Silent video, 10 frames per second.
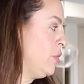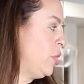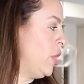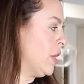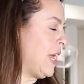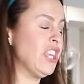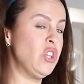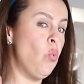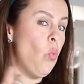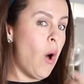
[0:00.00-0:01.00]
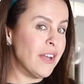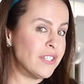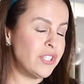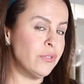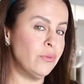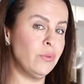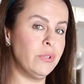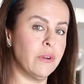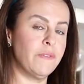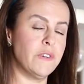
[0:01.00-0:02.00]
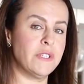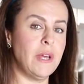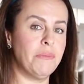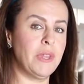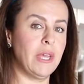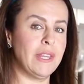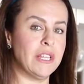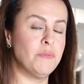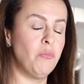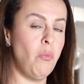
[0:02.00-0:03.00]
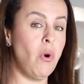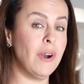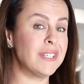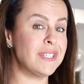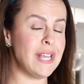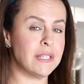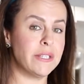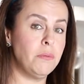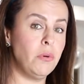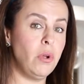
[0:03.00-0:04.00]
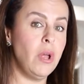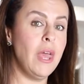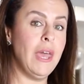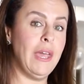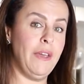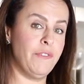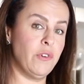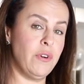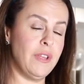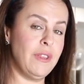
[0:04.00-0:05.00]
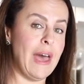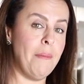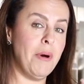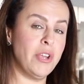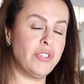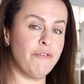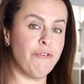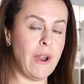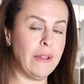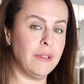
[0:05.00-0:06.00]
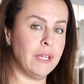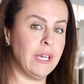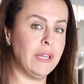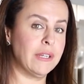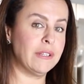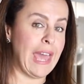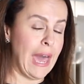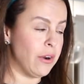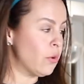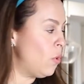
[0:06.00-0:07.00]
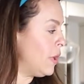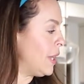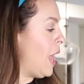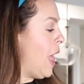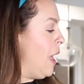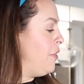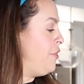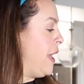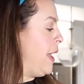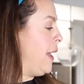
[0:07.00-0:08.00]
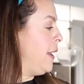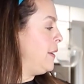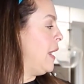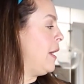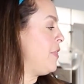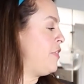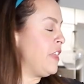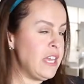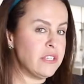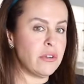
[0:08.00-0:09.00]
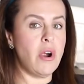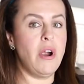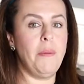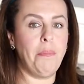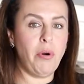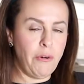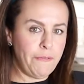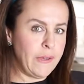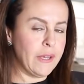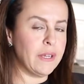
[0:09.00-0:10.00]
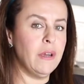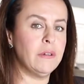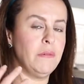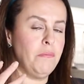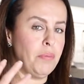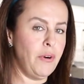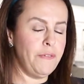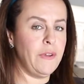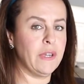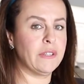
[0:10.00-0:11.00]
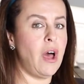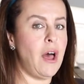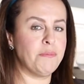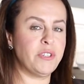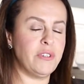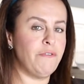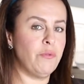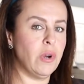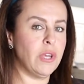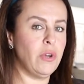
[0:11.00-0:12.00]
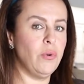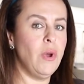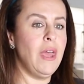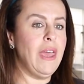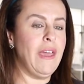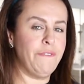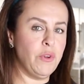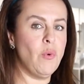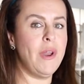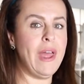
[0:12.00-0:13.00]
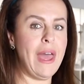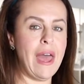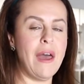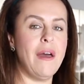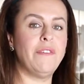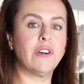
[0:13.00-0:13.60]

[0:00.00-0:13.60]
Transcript: look, and you want to look for something that's more accessible. If you're in that budget-friendly category, then these are a perfect option for you if you want to have a